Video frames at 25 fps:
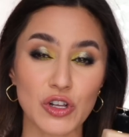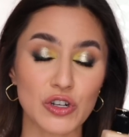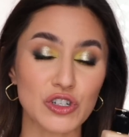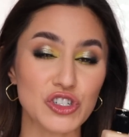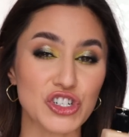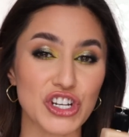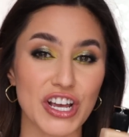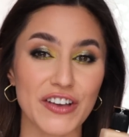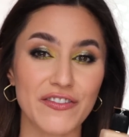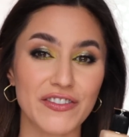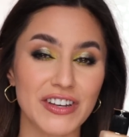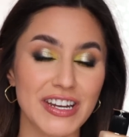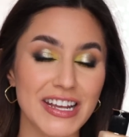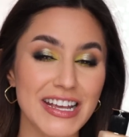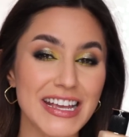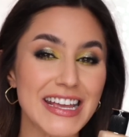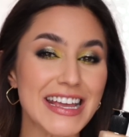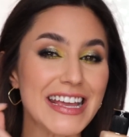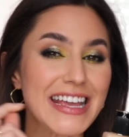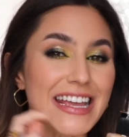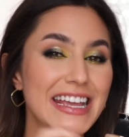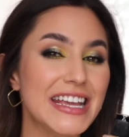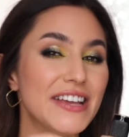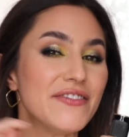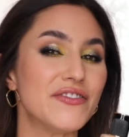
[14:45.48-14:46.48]

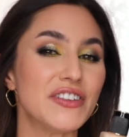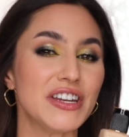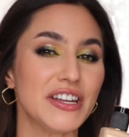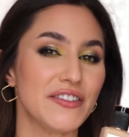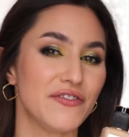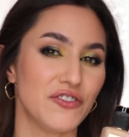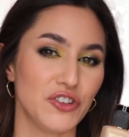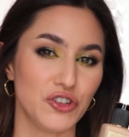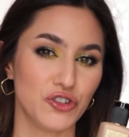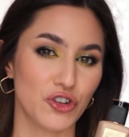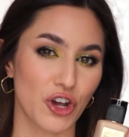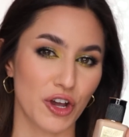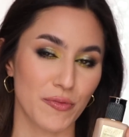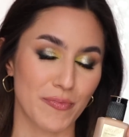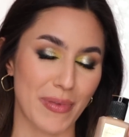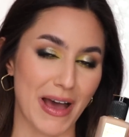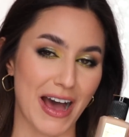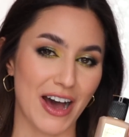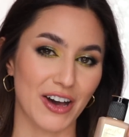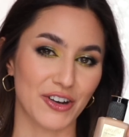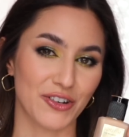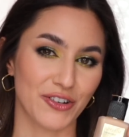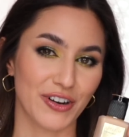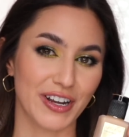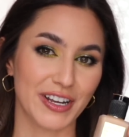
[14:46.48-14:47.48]
longevity even if you don't
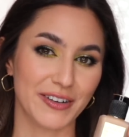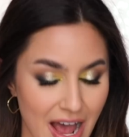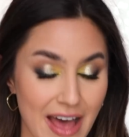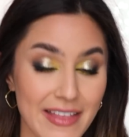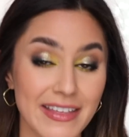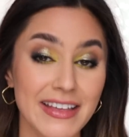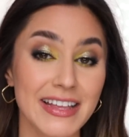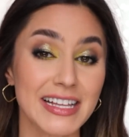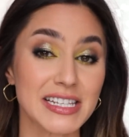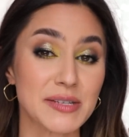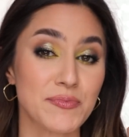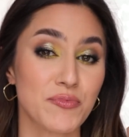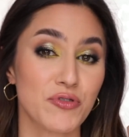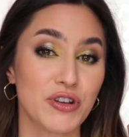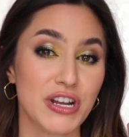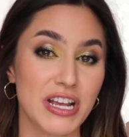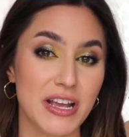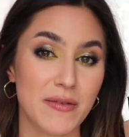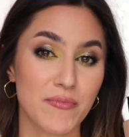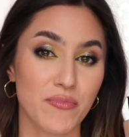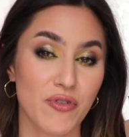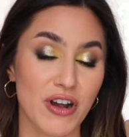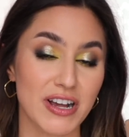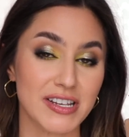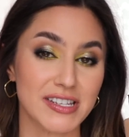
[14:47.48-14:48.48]
powder it. I think that's pretty
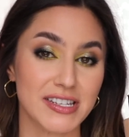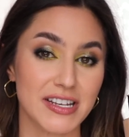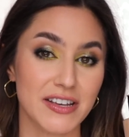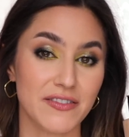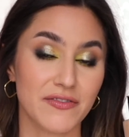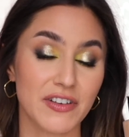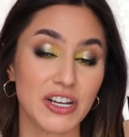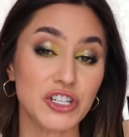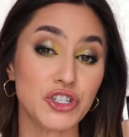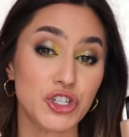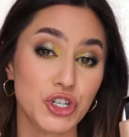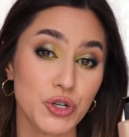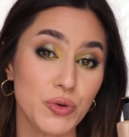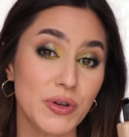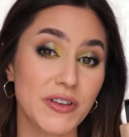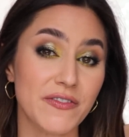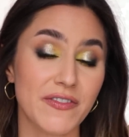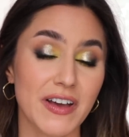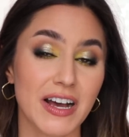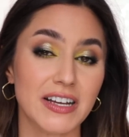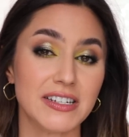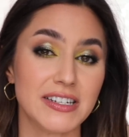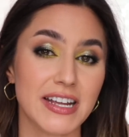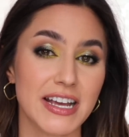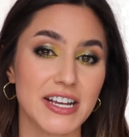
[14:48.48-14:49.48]
impressive. A dewy
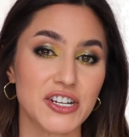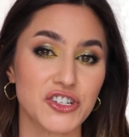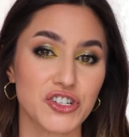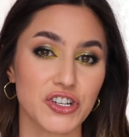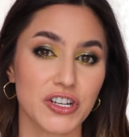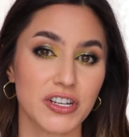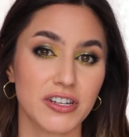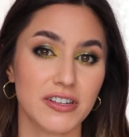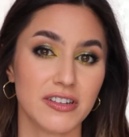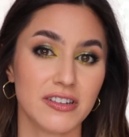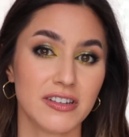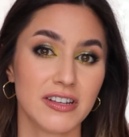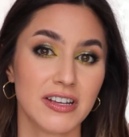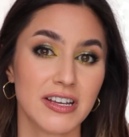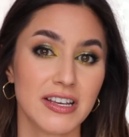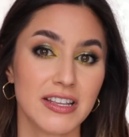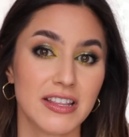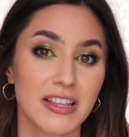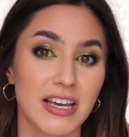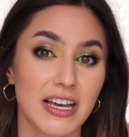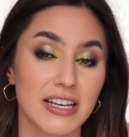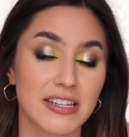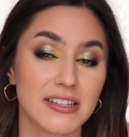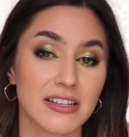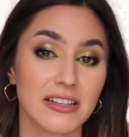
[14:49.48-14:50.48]
foundation
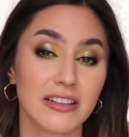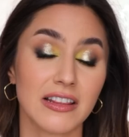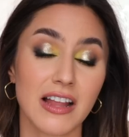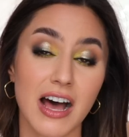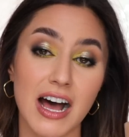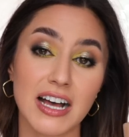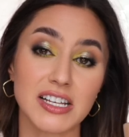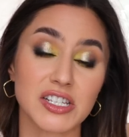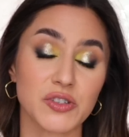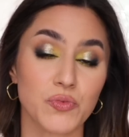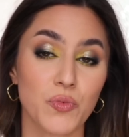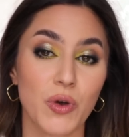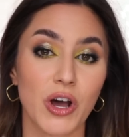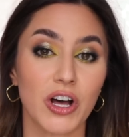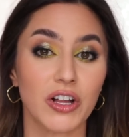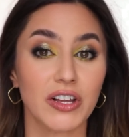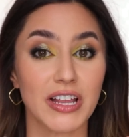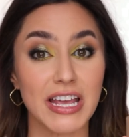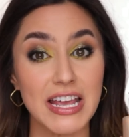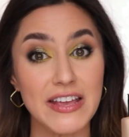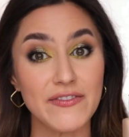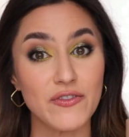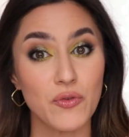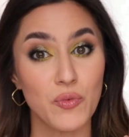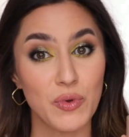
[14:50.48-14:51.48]
that lasts well
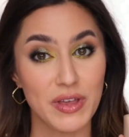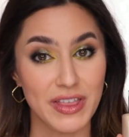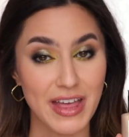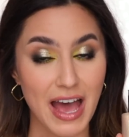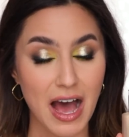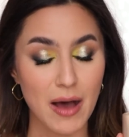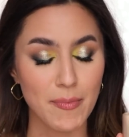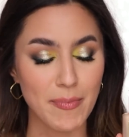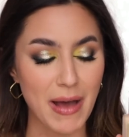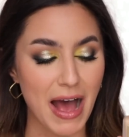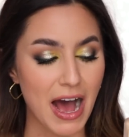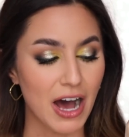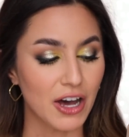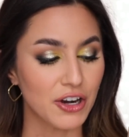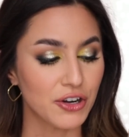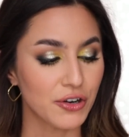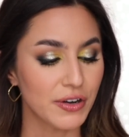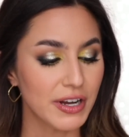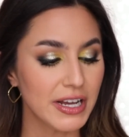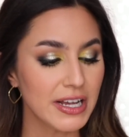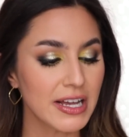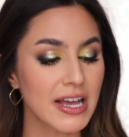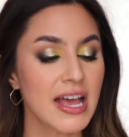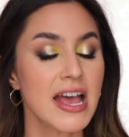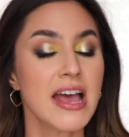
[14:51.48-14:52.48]
even without
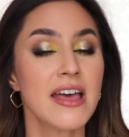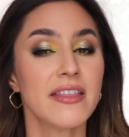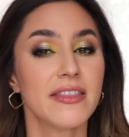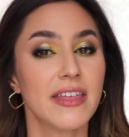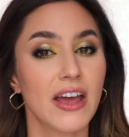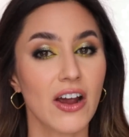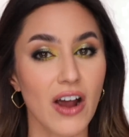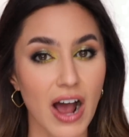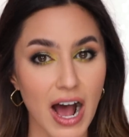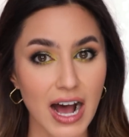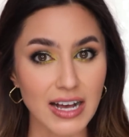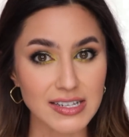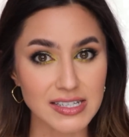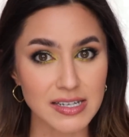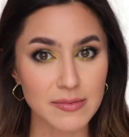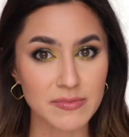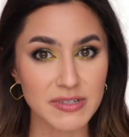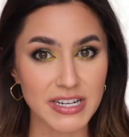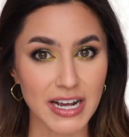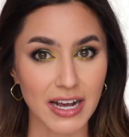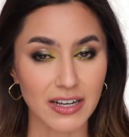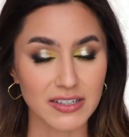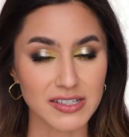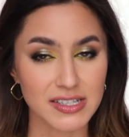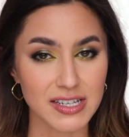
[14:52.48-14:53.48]
powdering. There are some
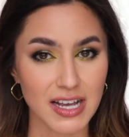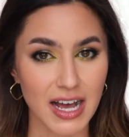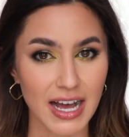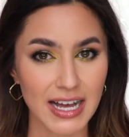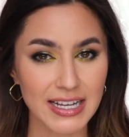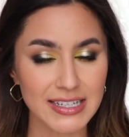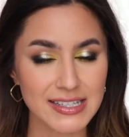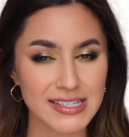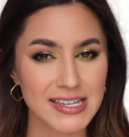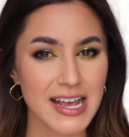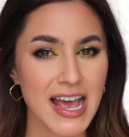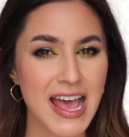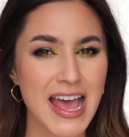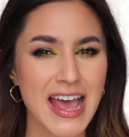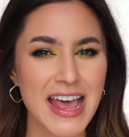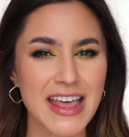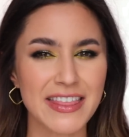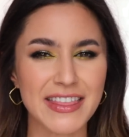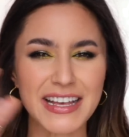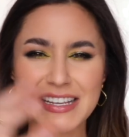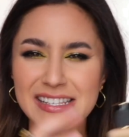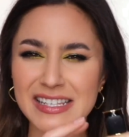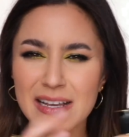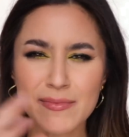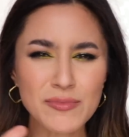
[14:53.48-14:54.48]
downsides.
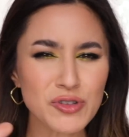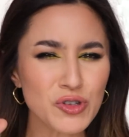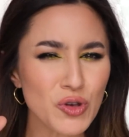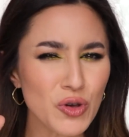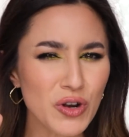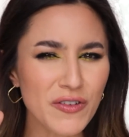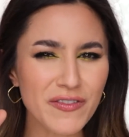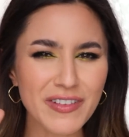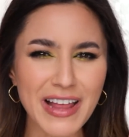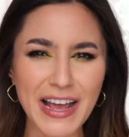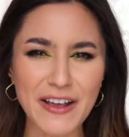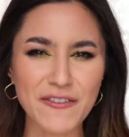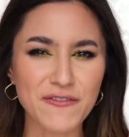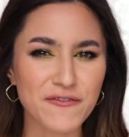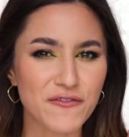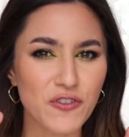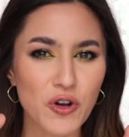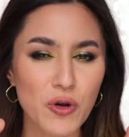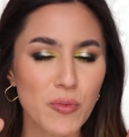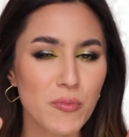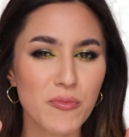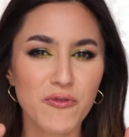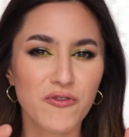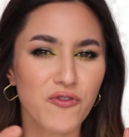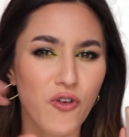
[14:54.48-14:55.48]
There's some sort of like
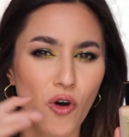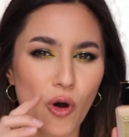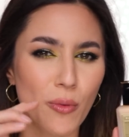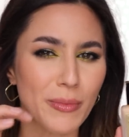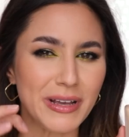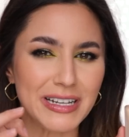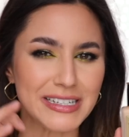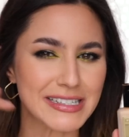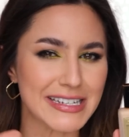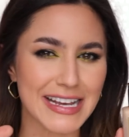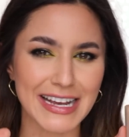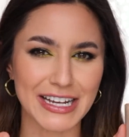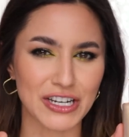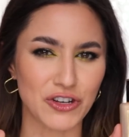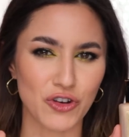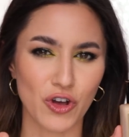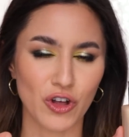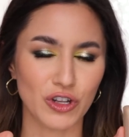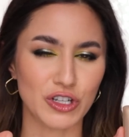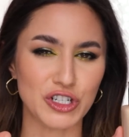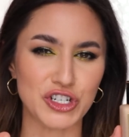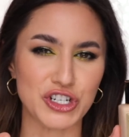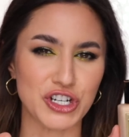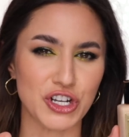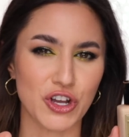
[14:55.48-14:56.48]
film forming
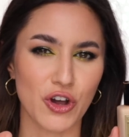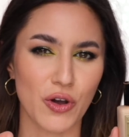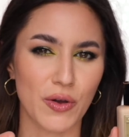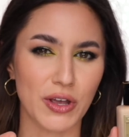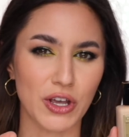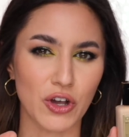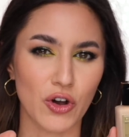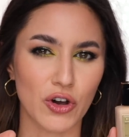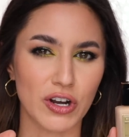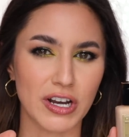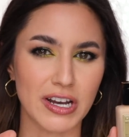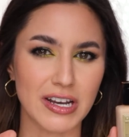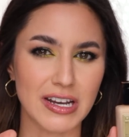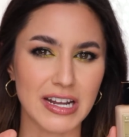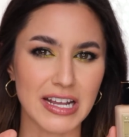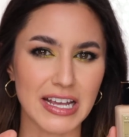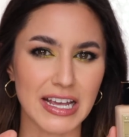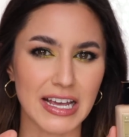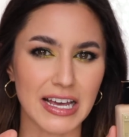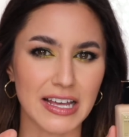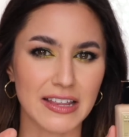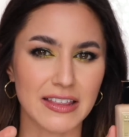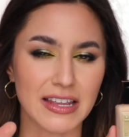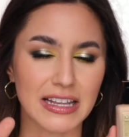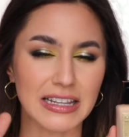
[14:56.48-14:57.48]
technology going on in
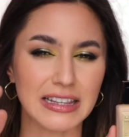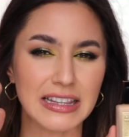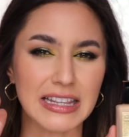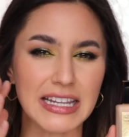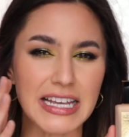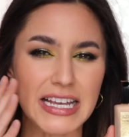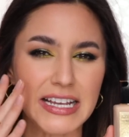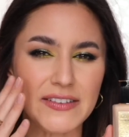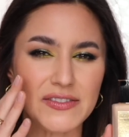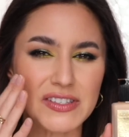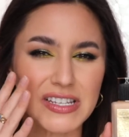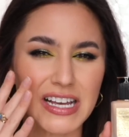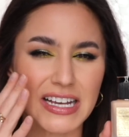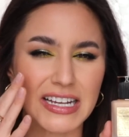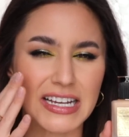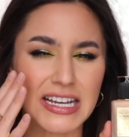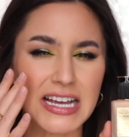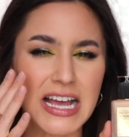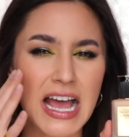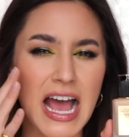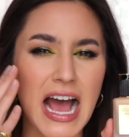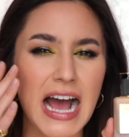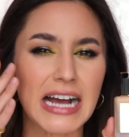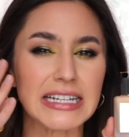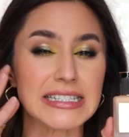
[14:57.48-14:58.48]
here that leaves like
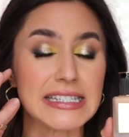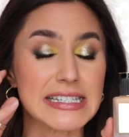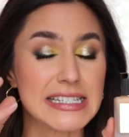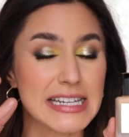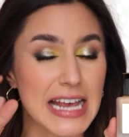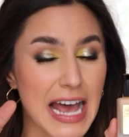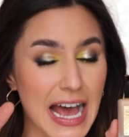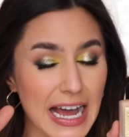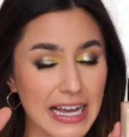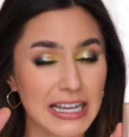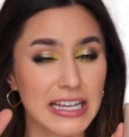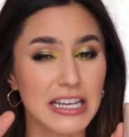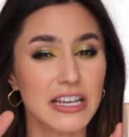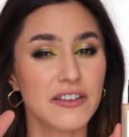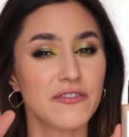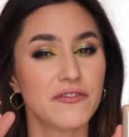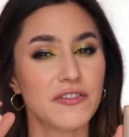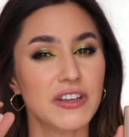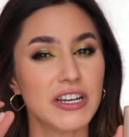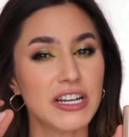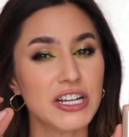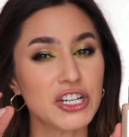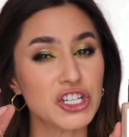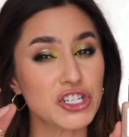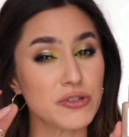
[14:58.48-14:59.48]
a tacky
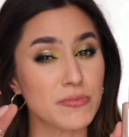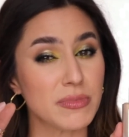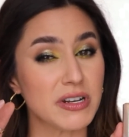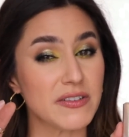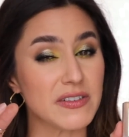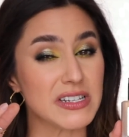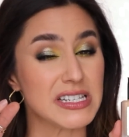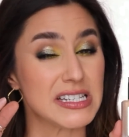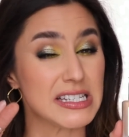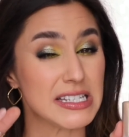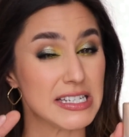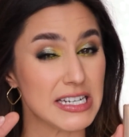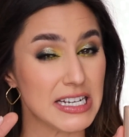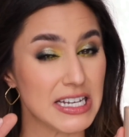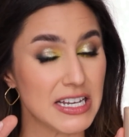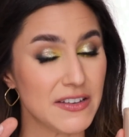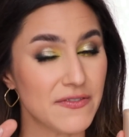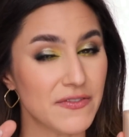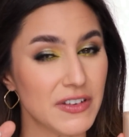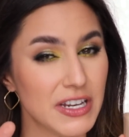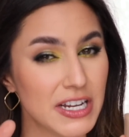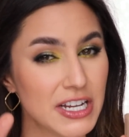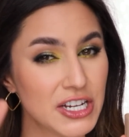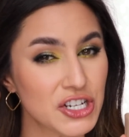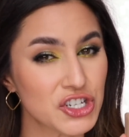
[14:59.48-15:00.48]
finish, a bit of a sticky
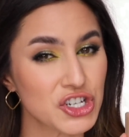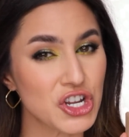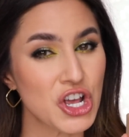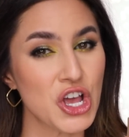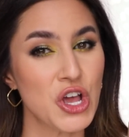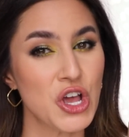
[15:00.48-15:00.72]
finish,